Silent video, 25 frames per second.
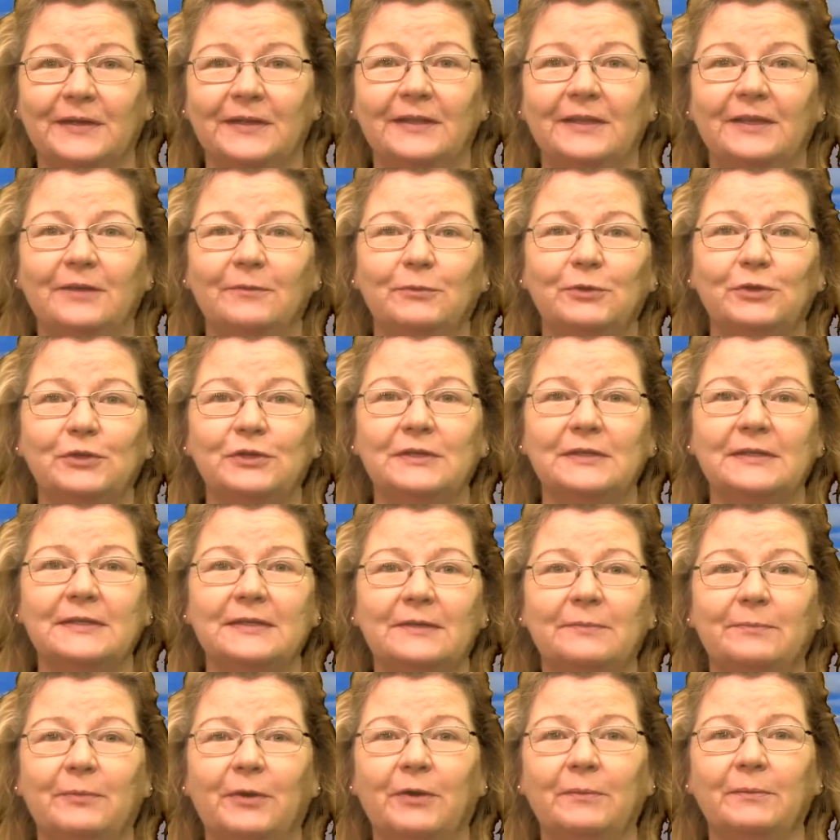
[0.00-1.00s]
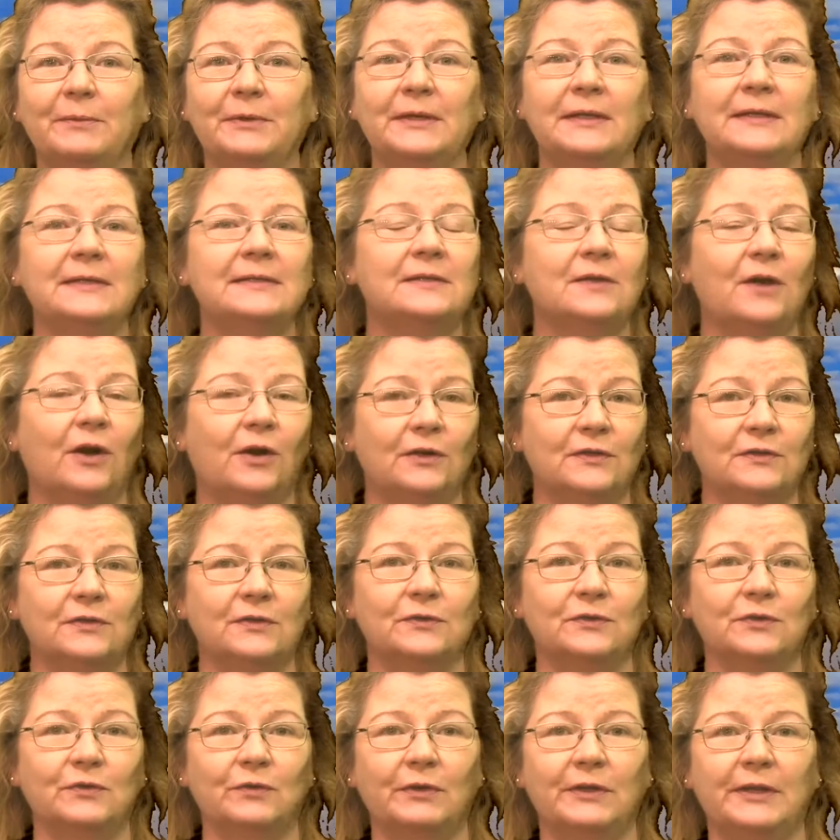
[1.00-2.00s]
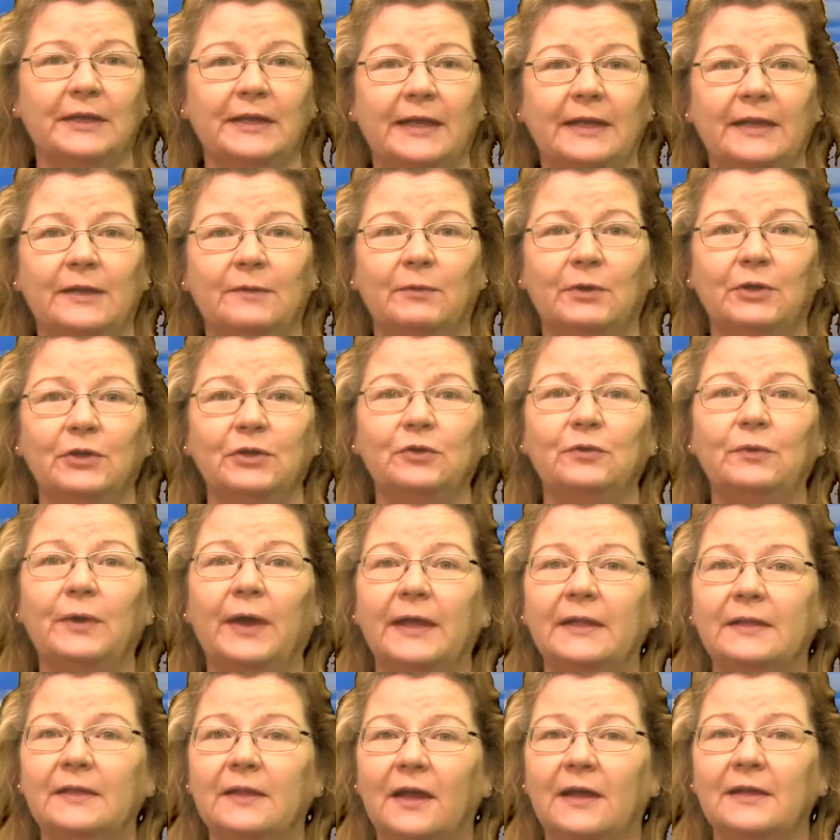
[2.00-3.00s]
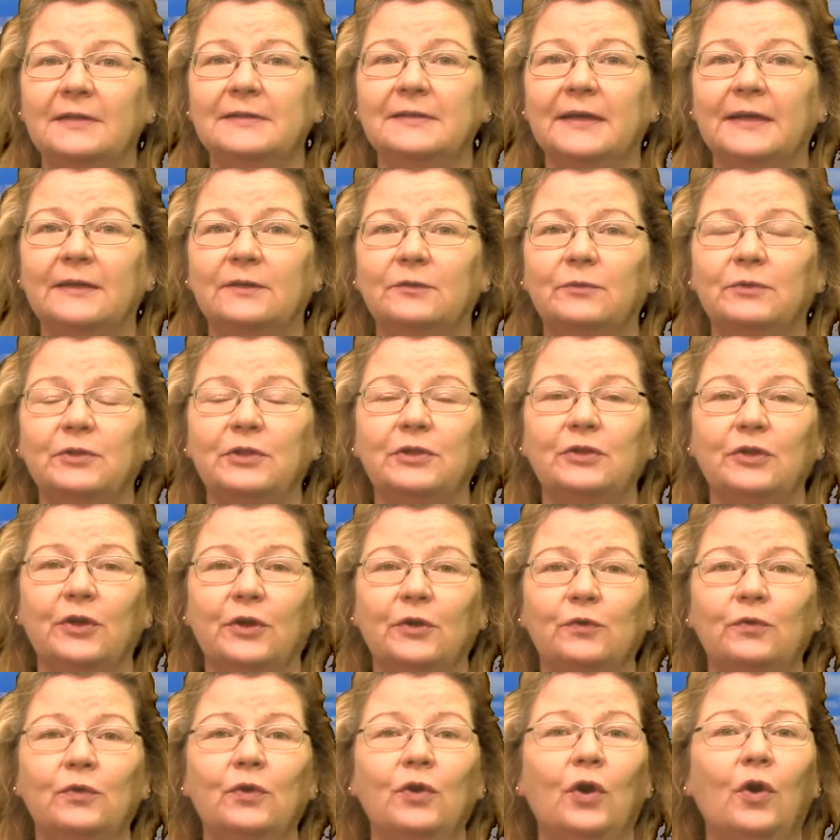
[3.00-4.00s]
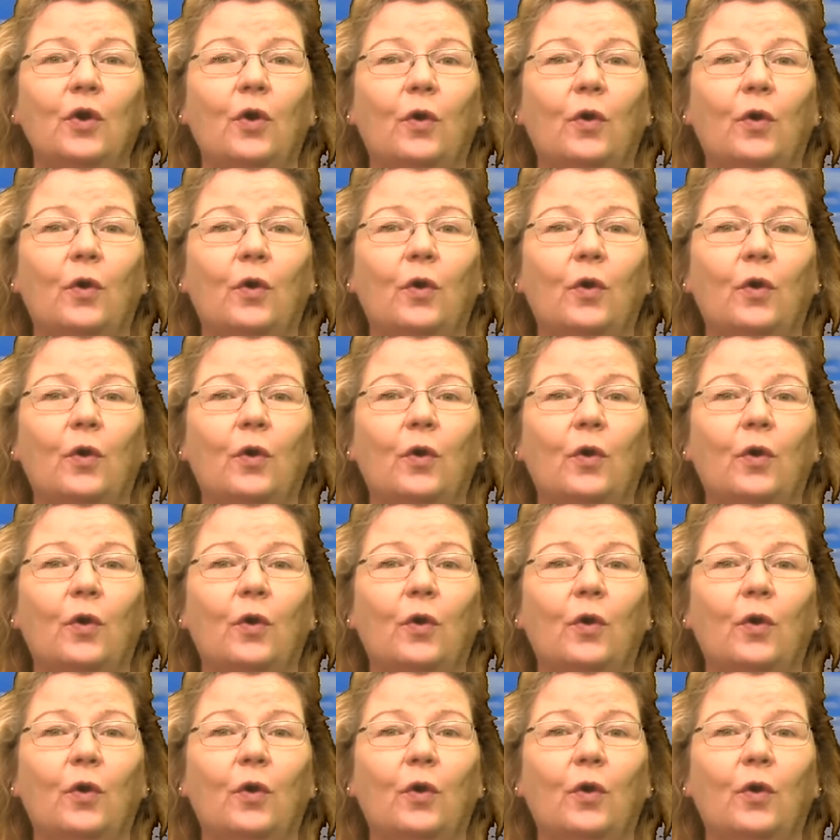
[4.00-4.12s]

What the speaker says: The emergency department is also screening anyone who had contact with a known